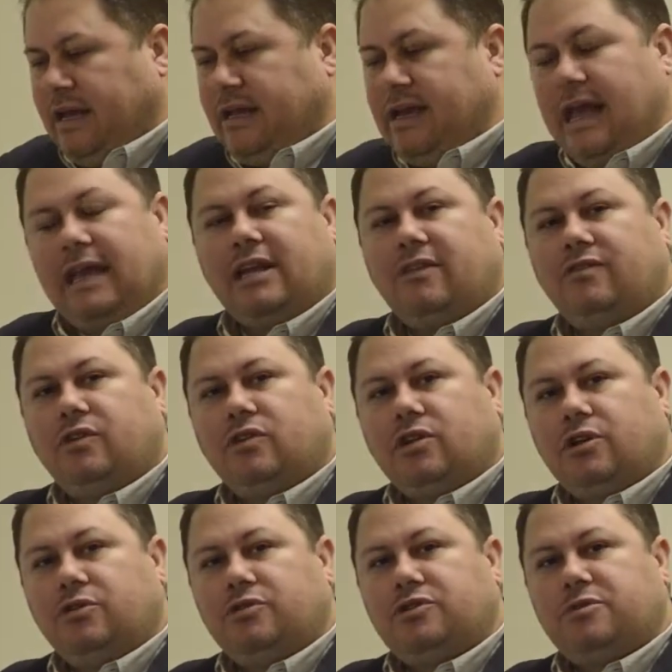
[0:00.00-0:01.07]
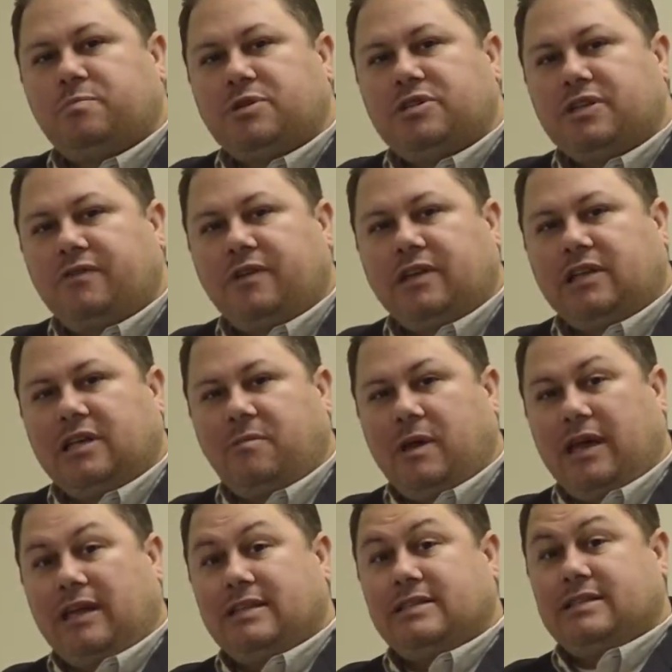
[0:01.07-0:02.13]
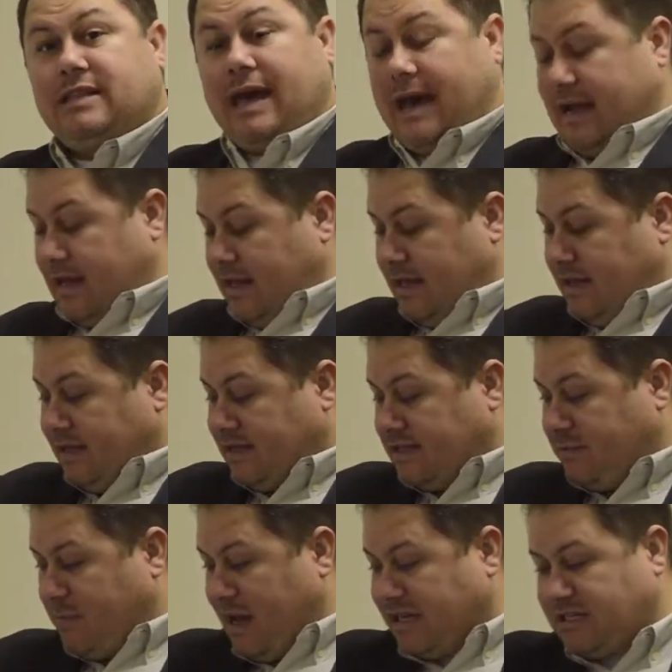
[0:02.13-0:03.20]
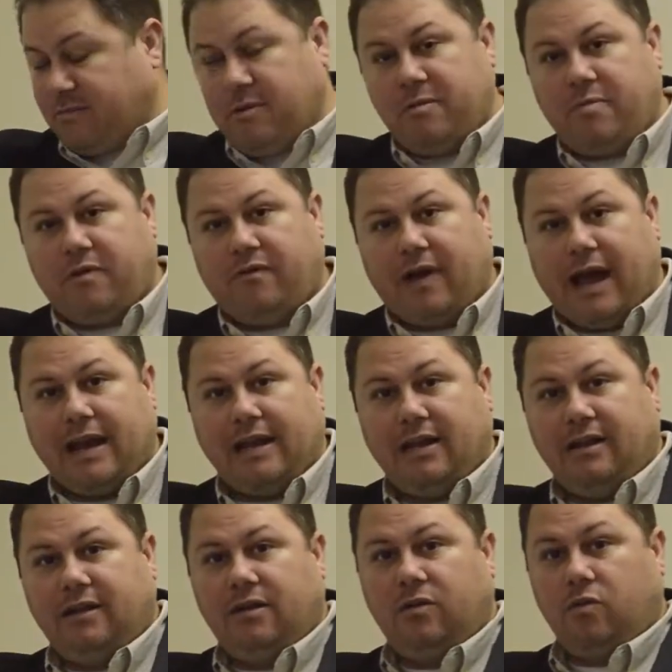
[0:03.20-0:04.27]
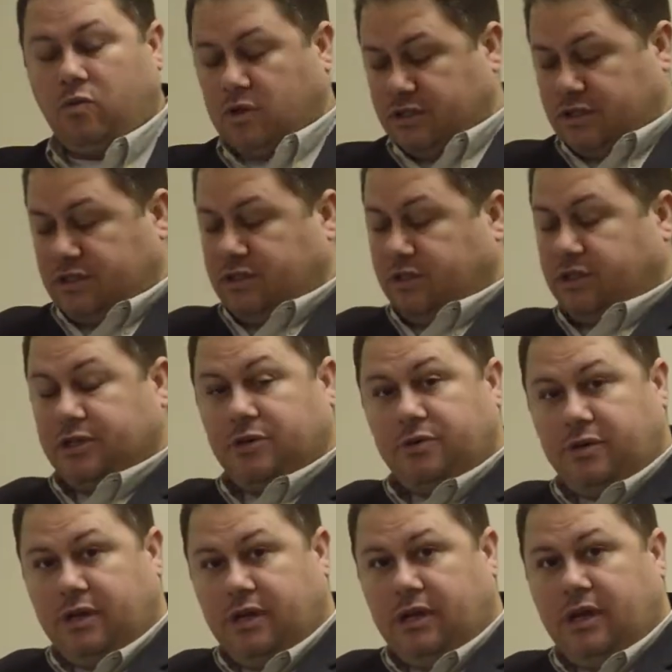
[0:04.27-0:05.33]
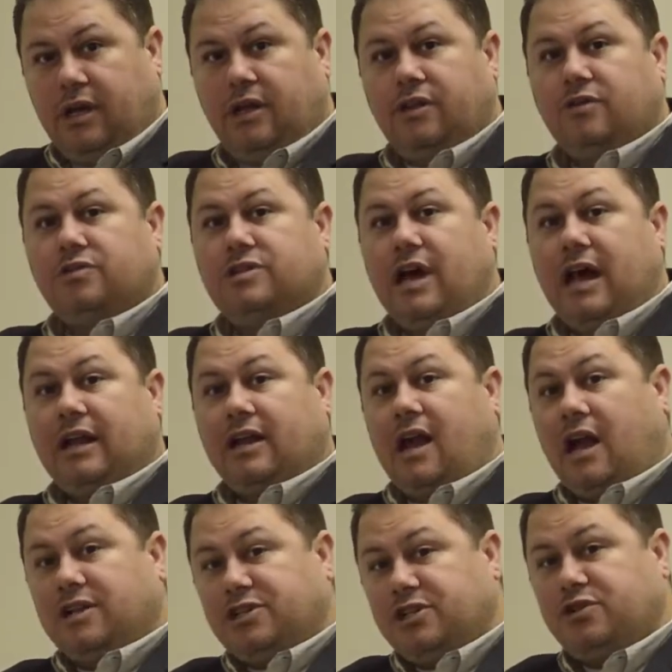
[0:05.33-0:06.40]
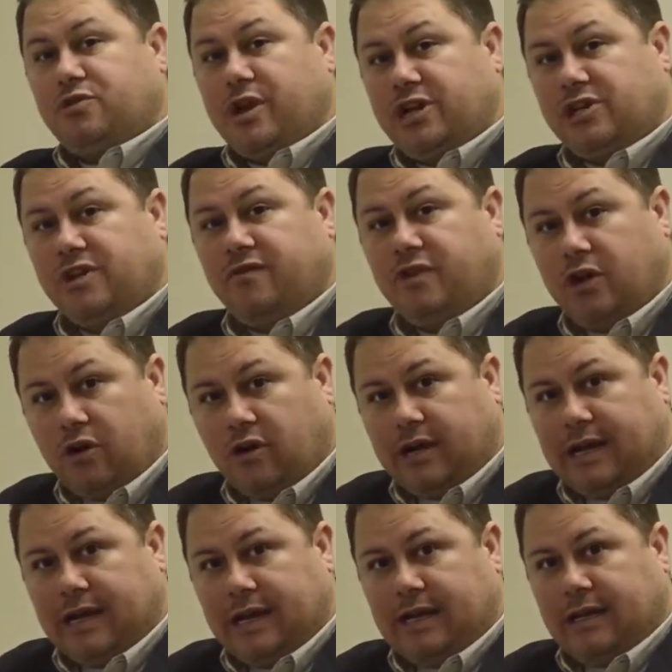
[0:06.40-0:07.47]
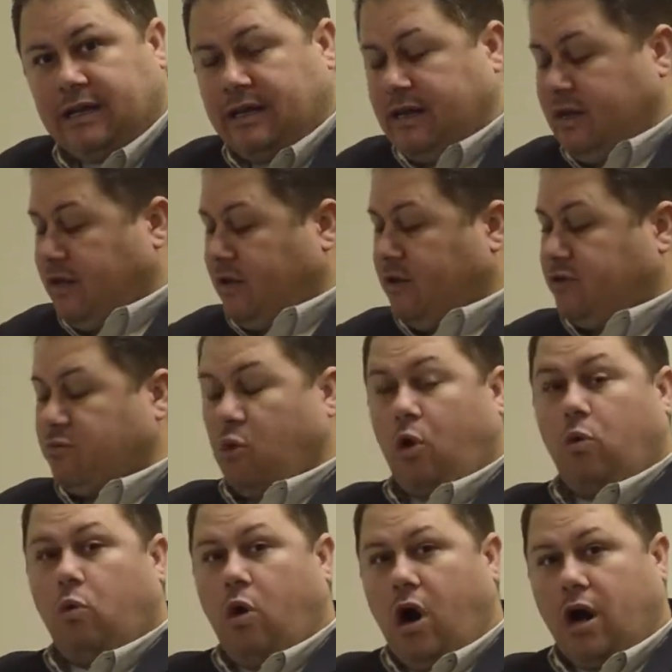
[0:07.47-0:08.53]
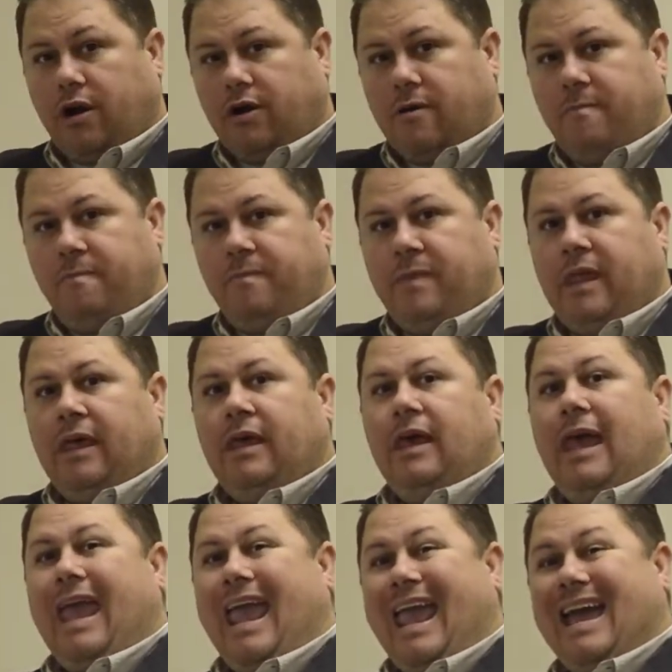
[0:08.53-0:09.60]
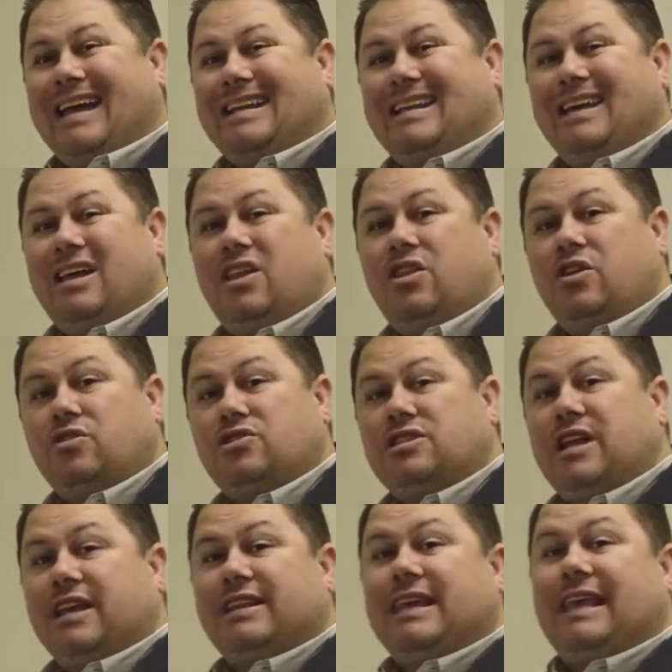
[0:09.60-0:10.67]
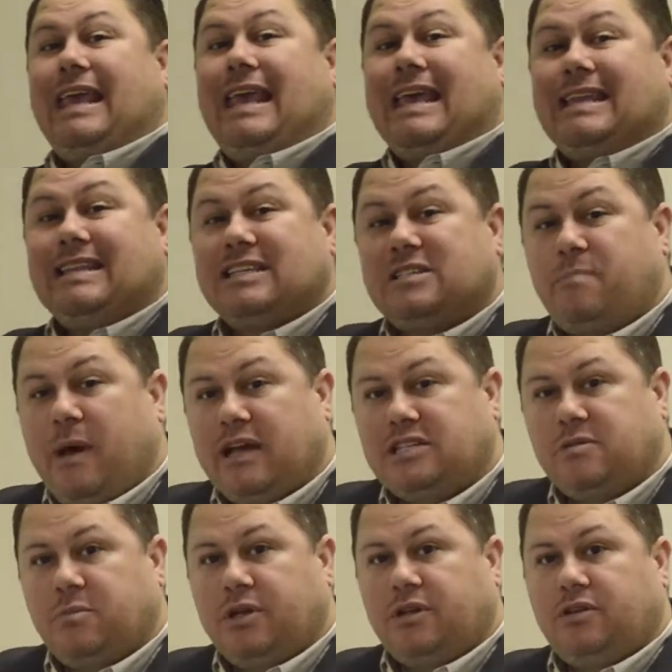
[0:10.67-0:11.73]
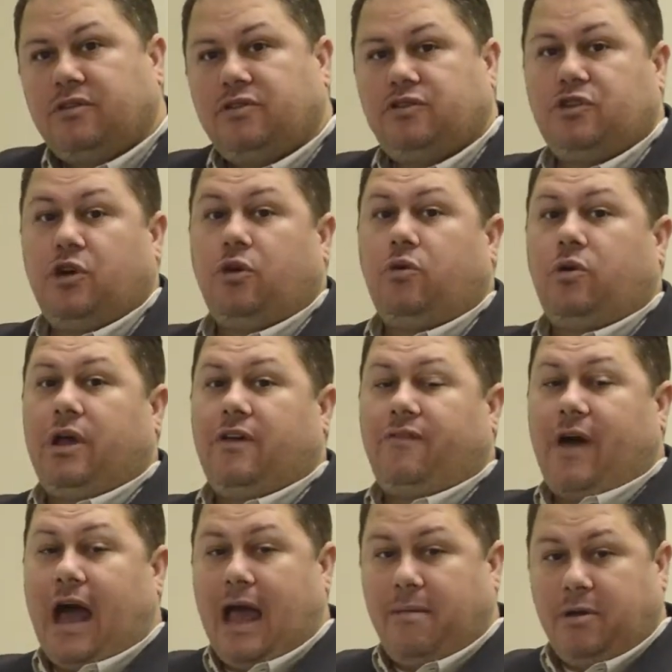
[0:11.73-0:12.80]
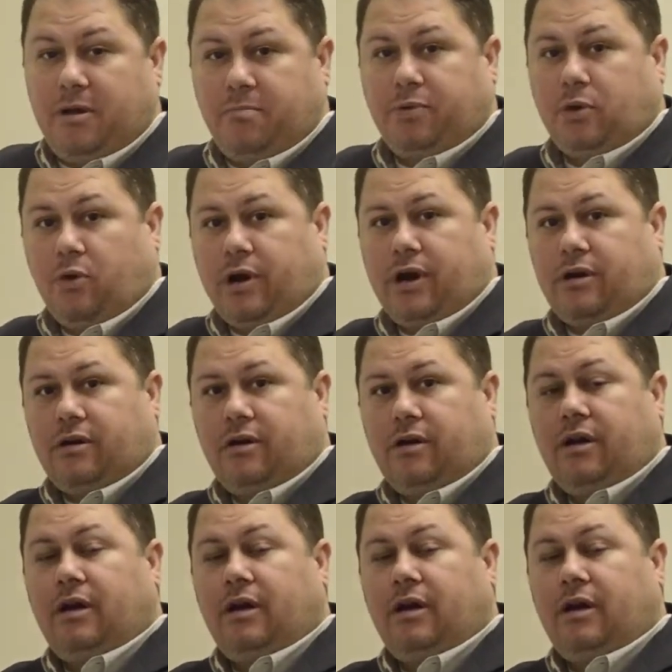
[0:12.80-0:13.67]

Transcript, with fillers: negative dilute specifically means that the specimen provided was dilute. There's not a concentration of urine in it. There's more water. And there's nothing in the specimen. So if I'm an employer,